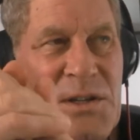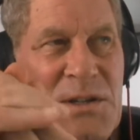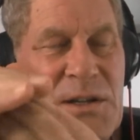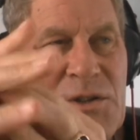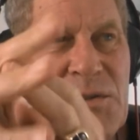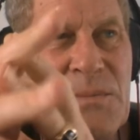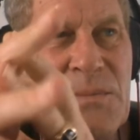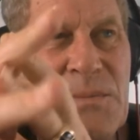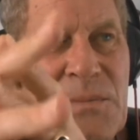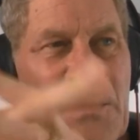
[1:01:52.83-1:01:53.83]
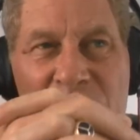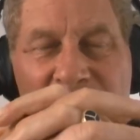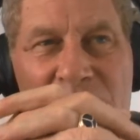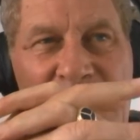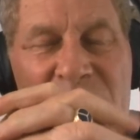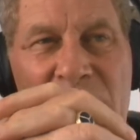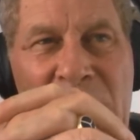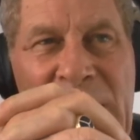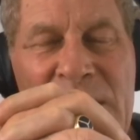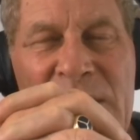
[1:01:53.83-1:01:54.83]
because she's
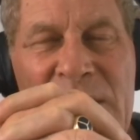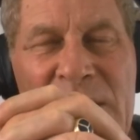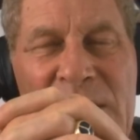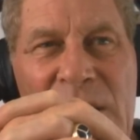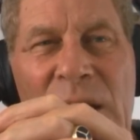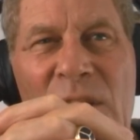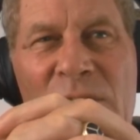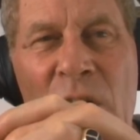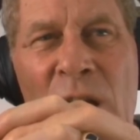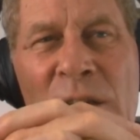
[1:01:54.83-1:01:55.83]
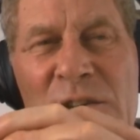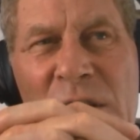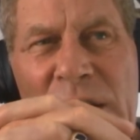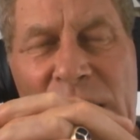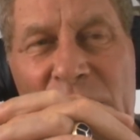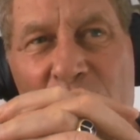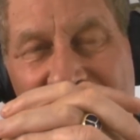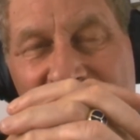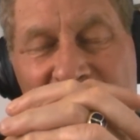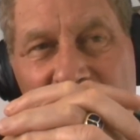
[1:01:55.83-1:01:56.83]
just amazing level of knowledge
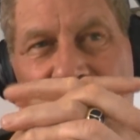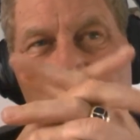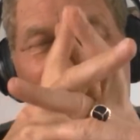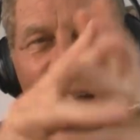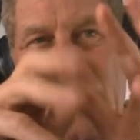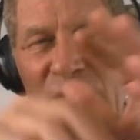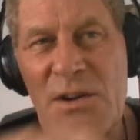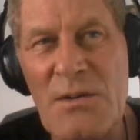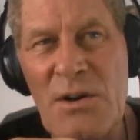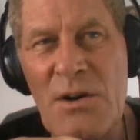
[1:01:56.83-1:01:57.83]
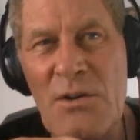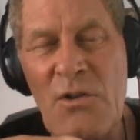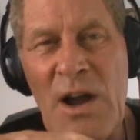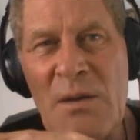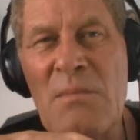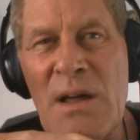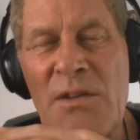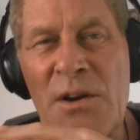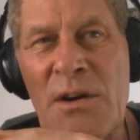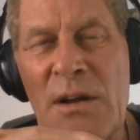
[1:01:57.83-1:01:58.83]
based on the fact that her
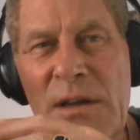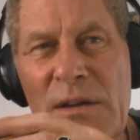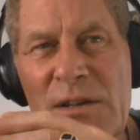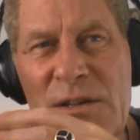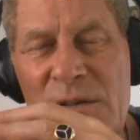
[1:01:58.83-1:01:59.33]
grandmother